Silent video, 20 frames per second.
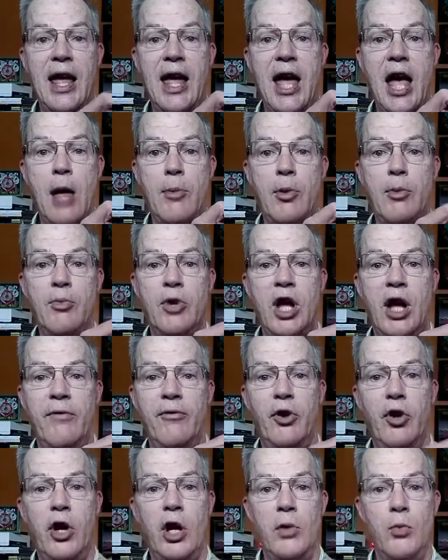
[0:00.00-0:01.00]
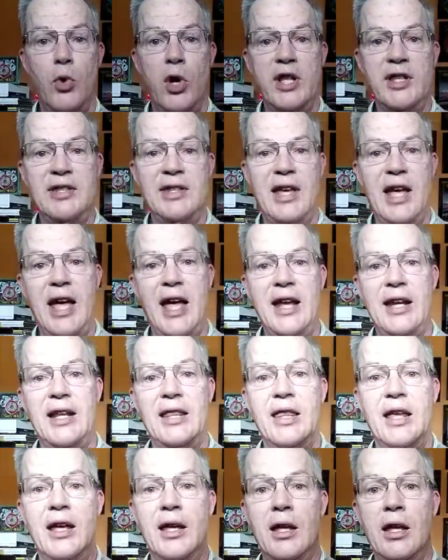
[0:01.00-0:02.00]
album cover on one side
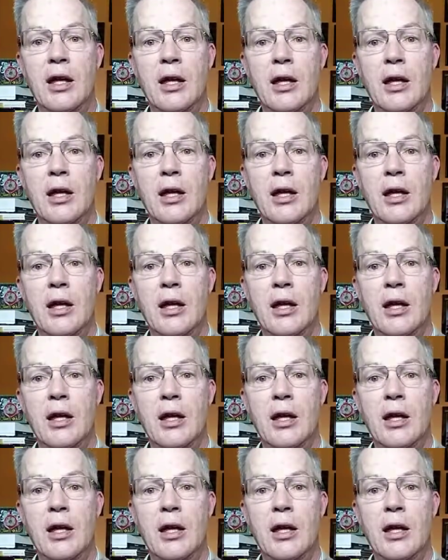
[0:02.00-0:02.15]
and the